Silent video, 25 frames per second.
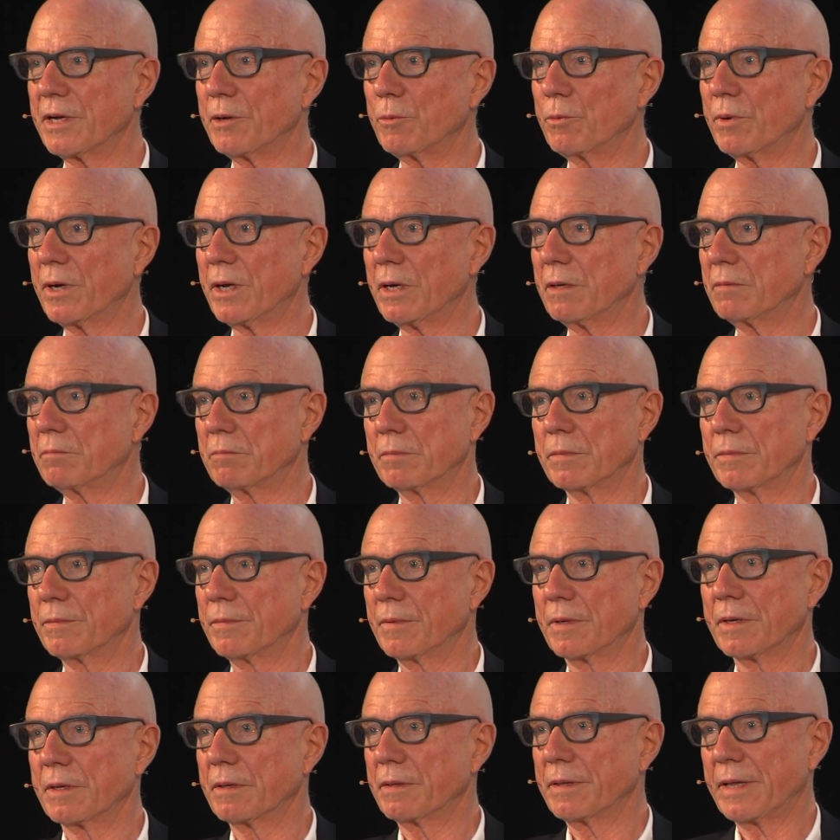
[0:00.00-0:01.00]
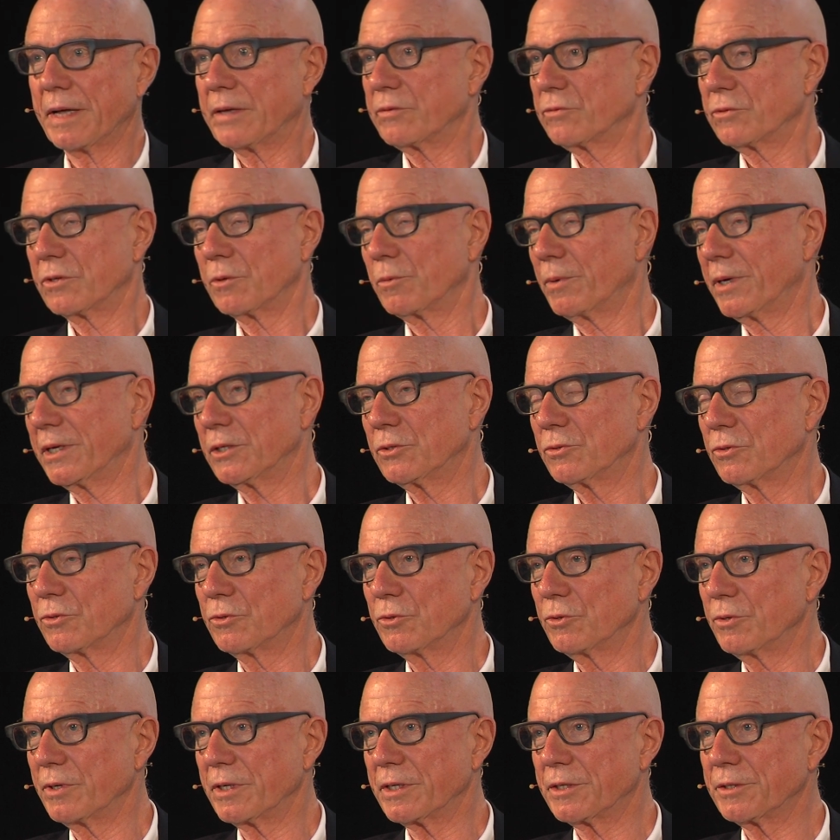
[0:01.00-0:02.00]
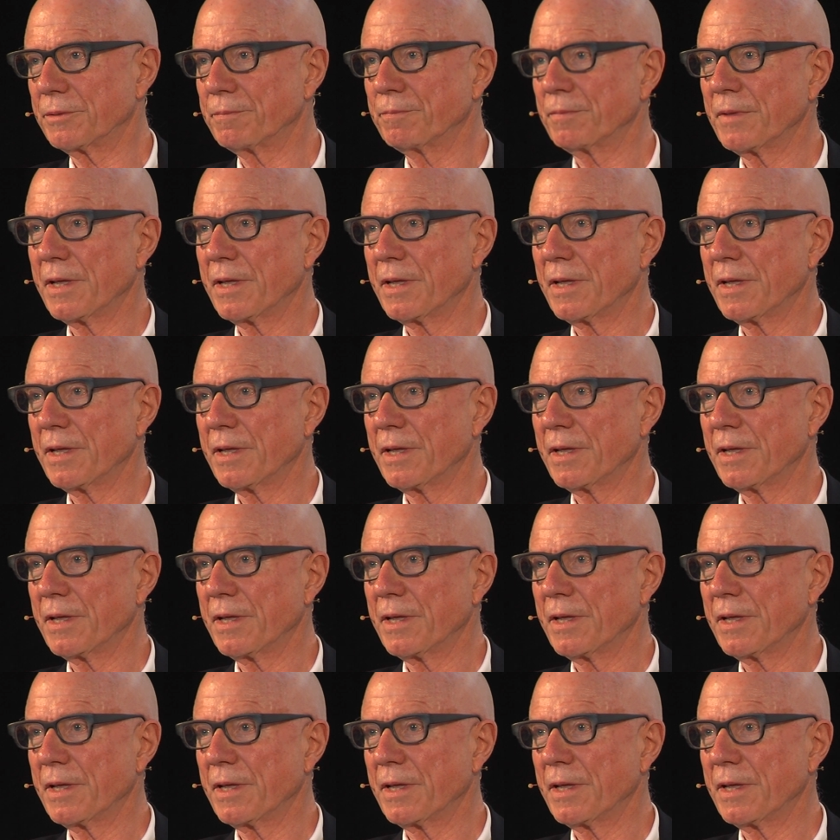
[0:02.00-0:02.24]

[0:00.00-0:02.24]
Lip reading: well, that's the way to do it.